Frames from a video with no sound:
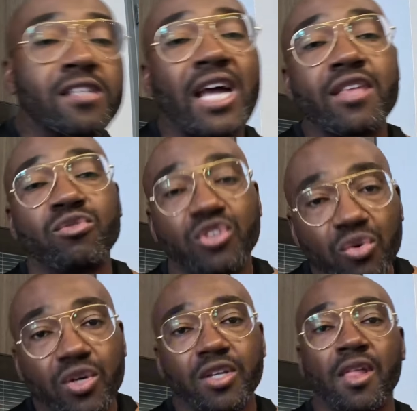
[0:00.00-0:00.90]
it's how you
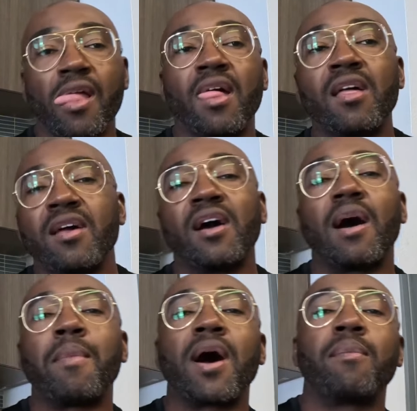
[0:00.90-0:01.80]
do it.
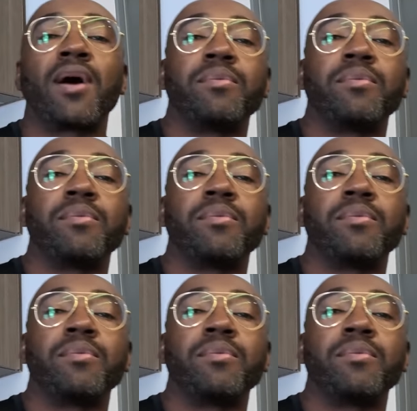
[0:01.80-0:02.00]
I'm out,